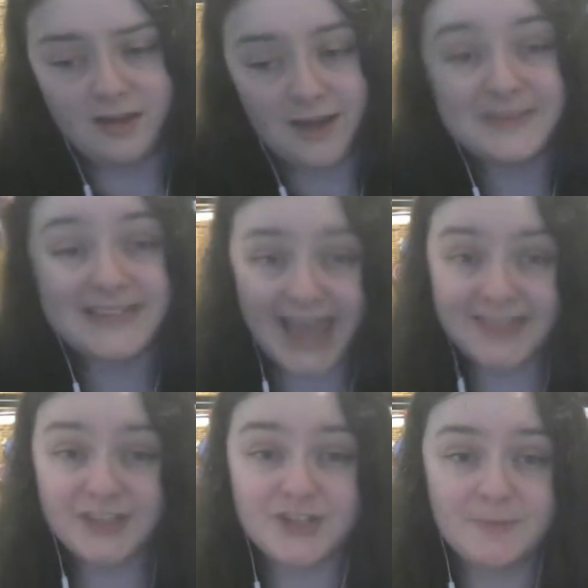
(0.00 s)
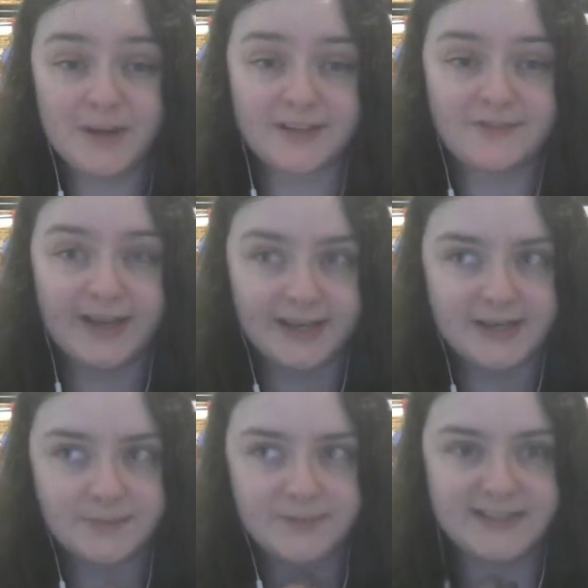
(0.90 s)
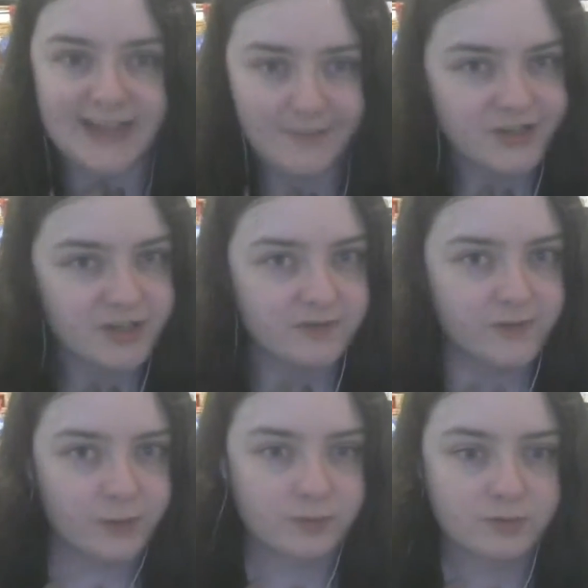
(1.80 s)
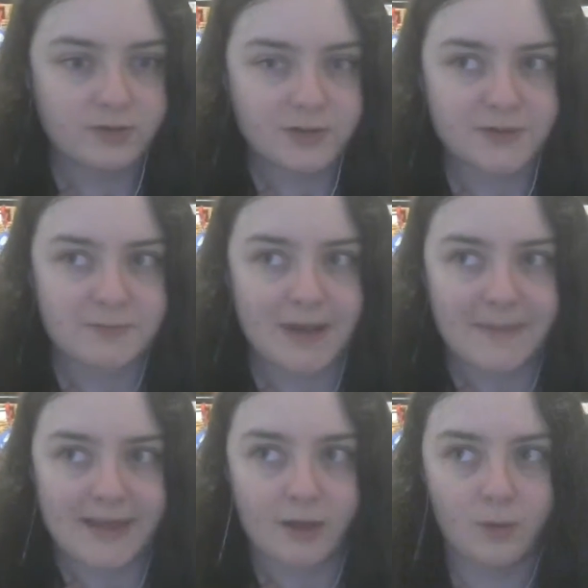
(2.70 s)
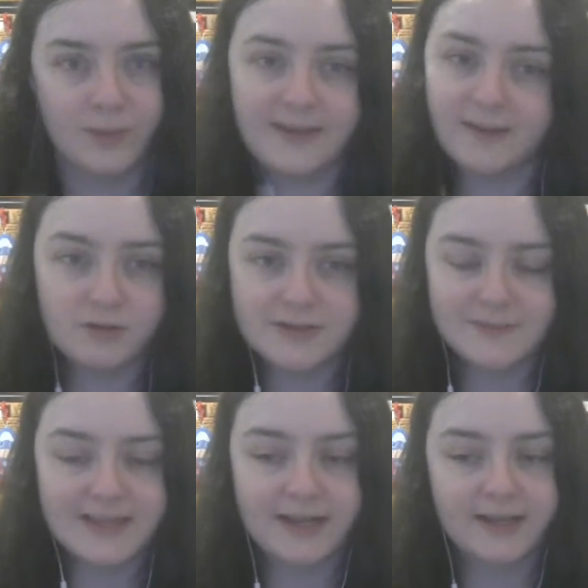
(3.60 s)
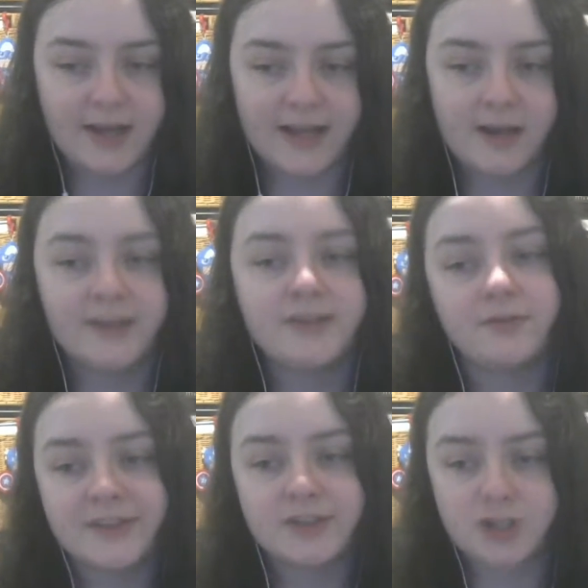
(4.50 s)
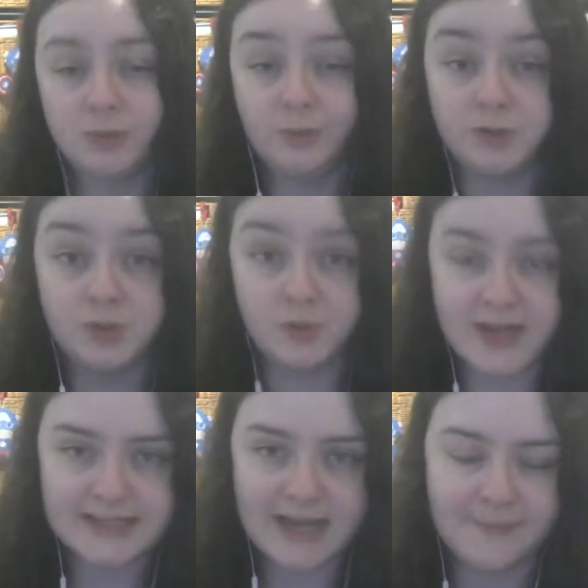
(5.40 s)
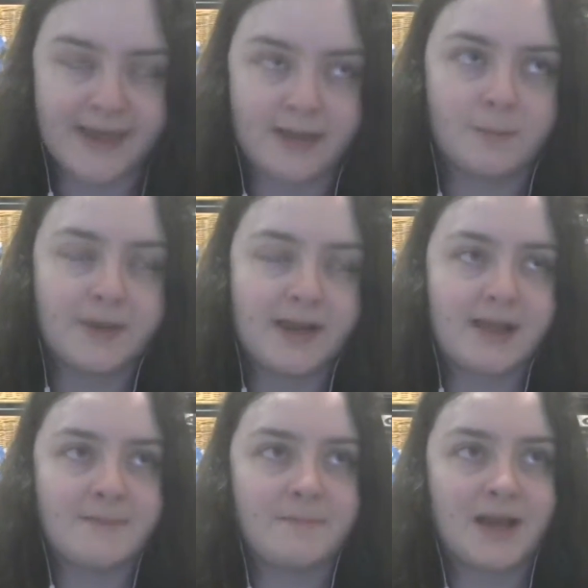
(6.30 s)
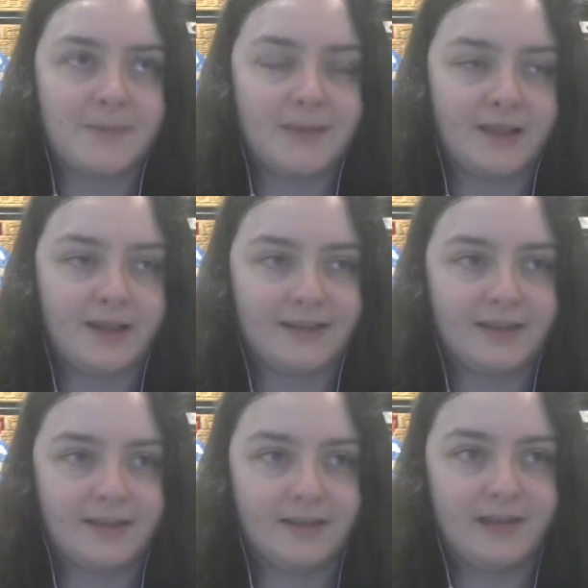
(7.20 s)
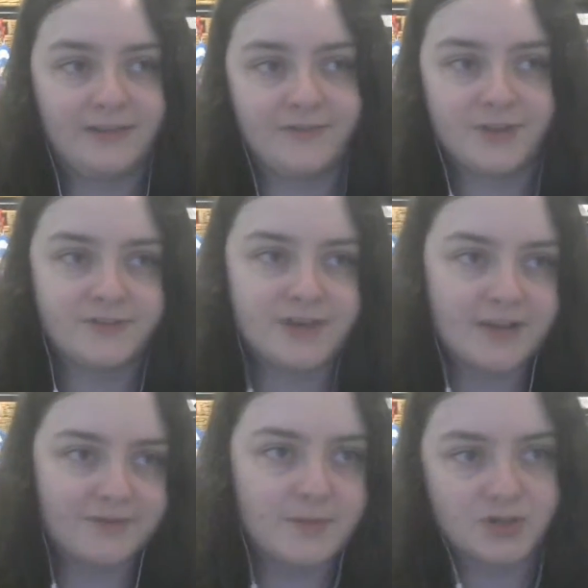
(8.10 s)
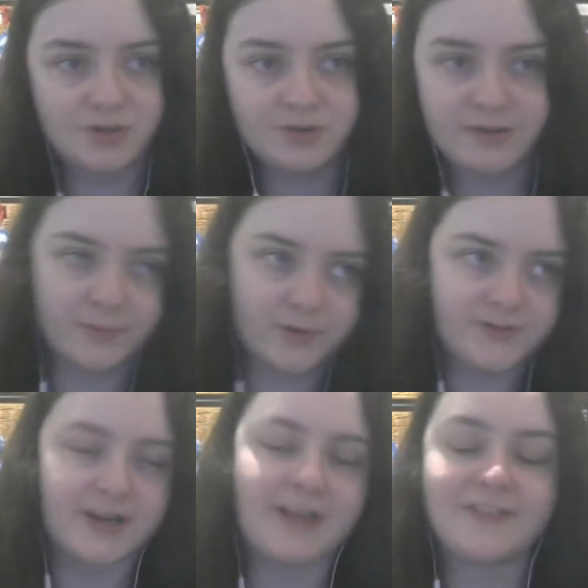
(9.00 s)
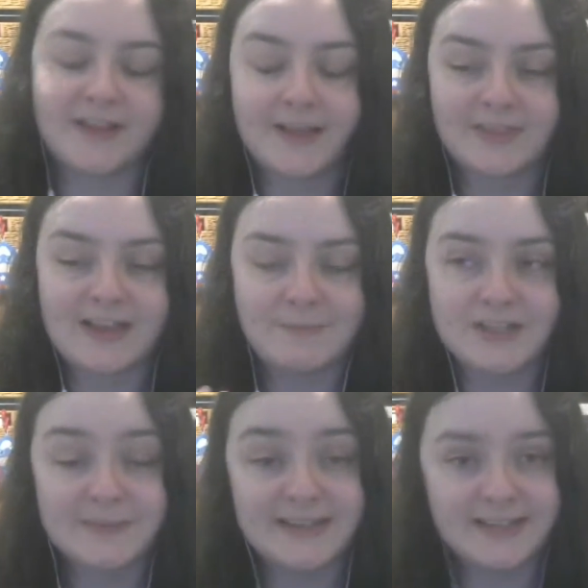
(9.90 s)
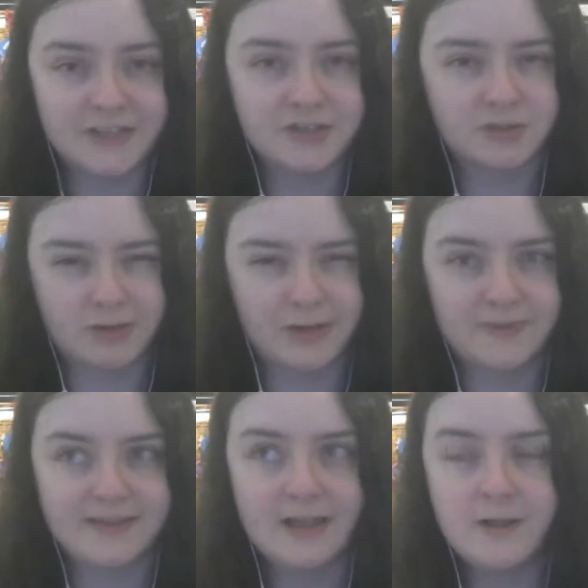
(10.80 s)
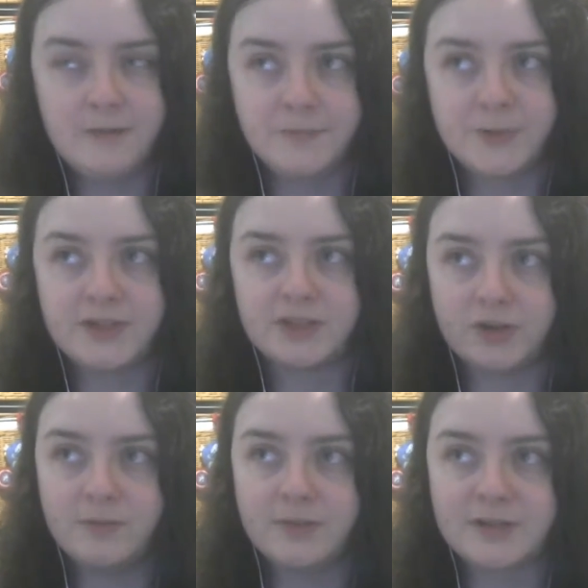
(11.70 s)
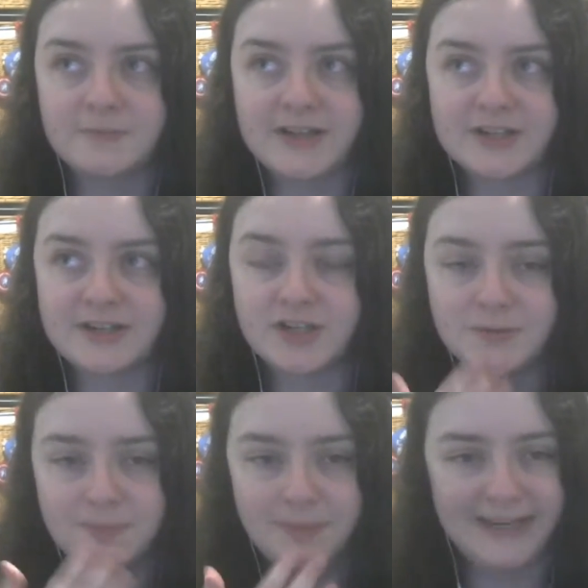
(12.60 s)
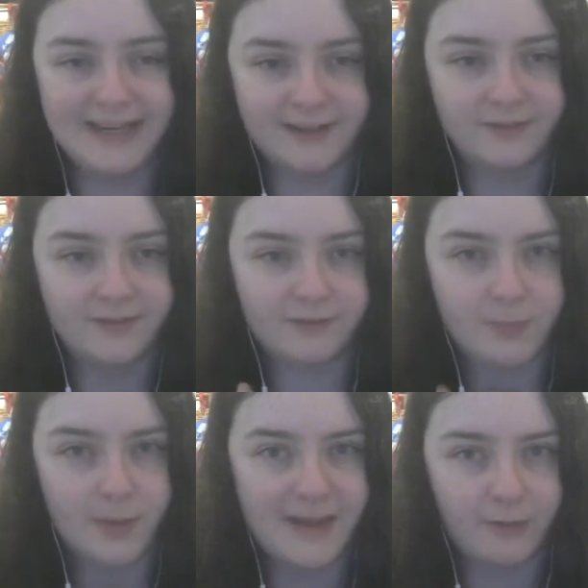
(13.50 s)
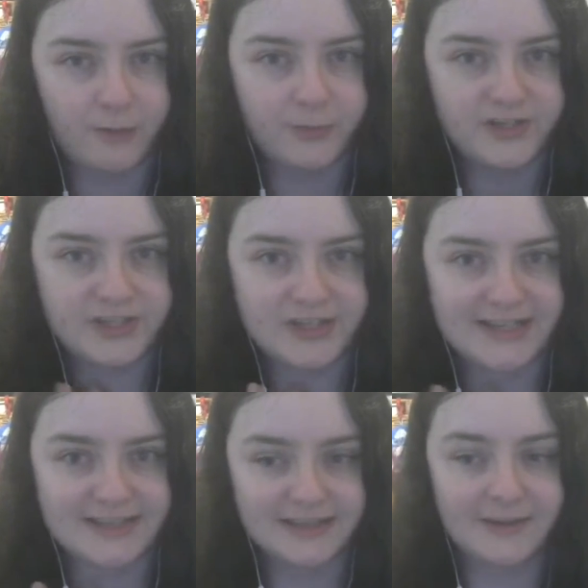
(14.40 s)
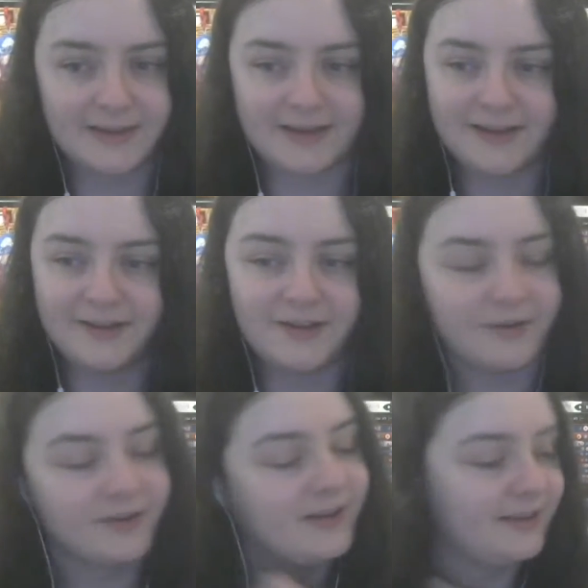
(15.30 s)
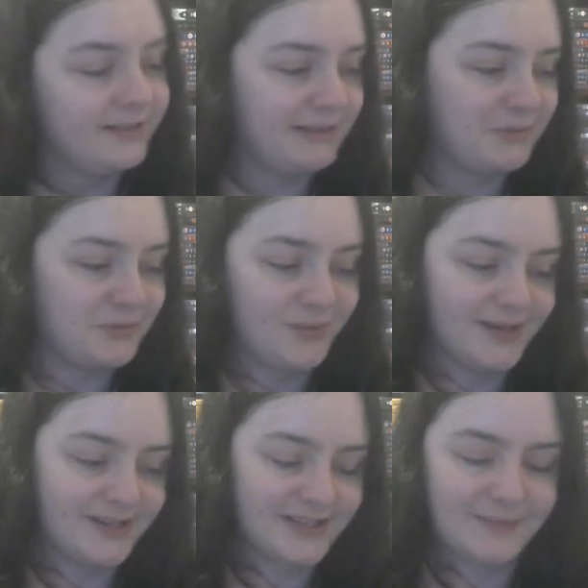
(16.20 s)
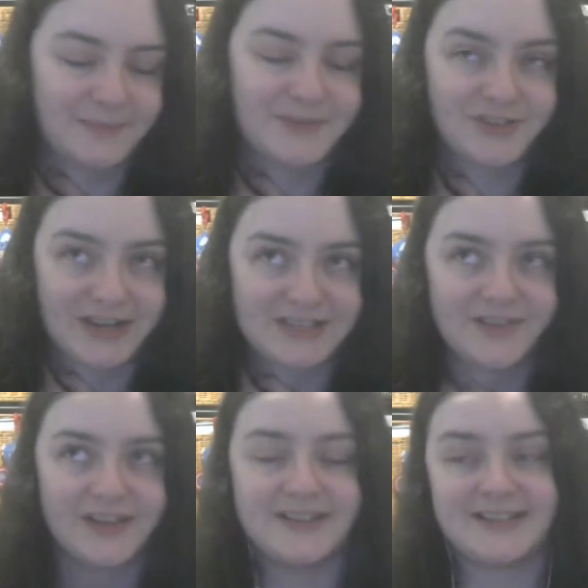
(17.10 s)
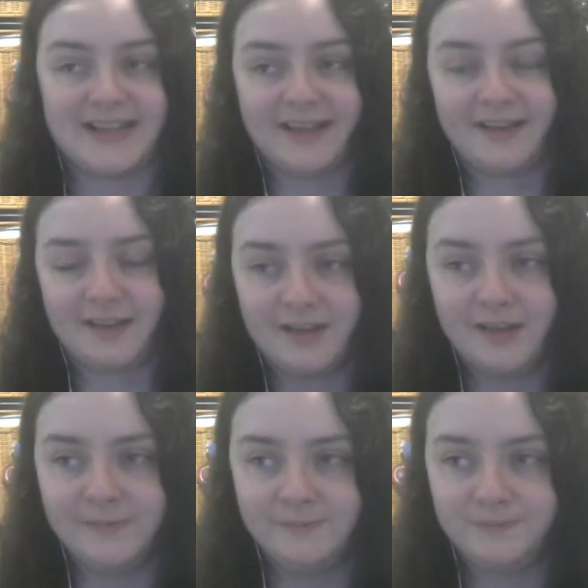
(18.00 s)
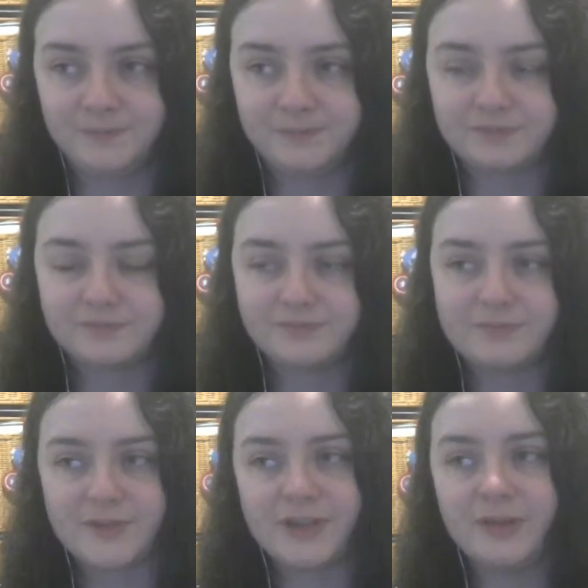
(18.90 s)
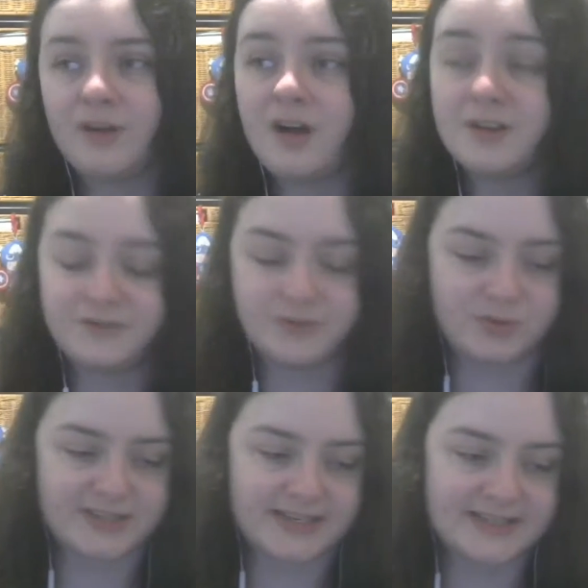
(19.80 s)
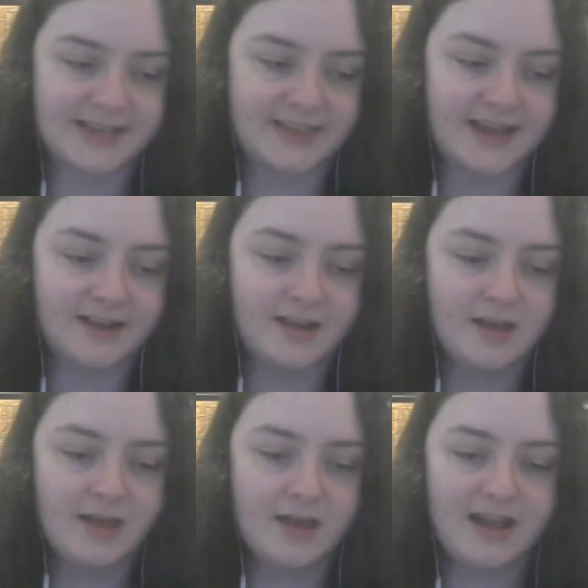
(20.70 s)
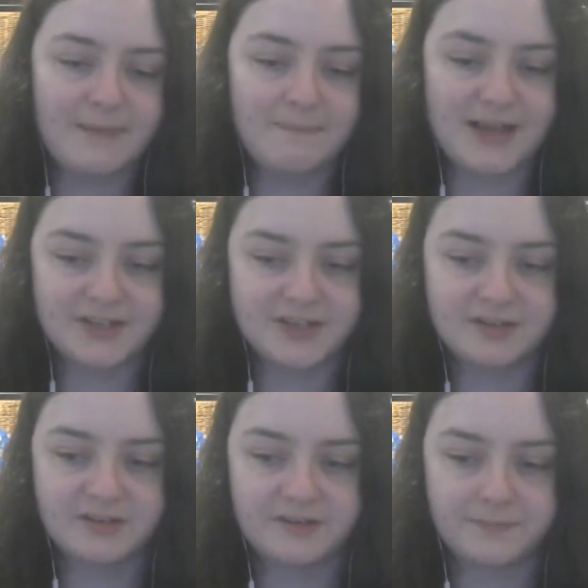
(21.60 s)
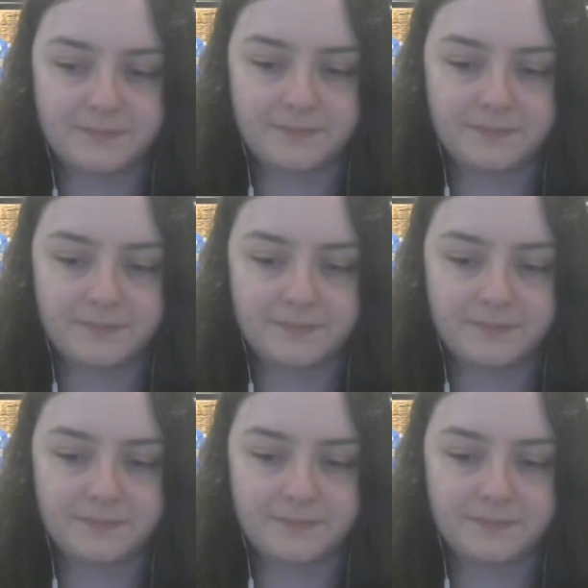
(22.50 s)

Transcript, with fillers: I'm scared that she might have like damaged her vocal cords, which might make her weaker or something. Like, I, I don't think the show will do that to Abigail, but it might be like, if you'd have done it for much longer, it would have done. I think, like, that must be a danger, surely, with doing too much magic, because she was bleeding, like, from her mouth, which suggests that, like, I don't know how it all works, but I'm stressed for her sake. Um, you can't force things like that. I imagine